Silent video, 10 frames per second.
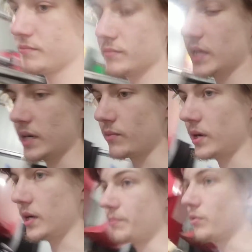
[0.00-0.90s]
get it
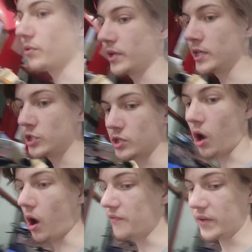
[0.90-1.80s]
ready to put on the engine.
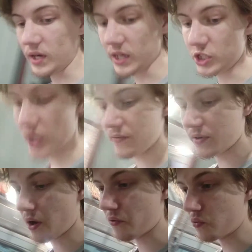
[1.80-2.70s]
I think I actually have
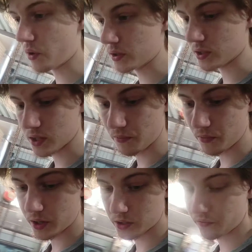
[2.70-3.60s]
another one
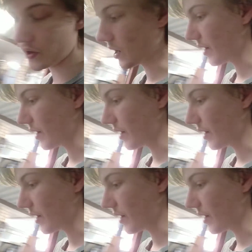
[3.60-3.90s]
somewhere, because I think I